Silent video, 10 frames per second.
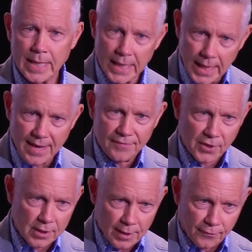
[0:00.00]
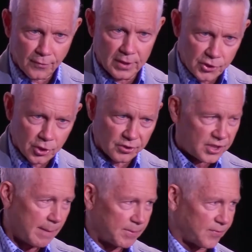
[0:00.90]
and left on our front church
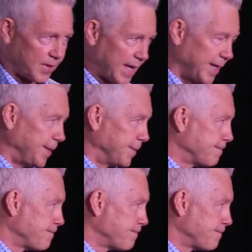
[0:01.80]
steps for dead,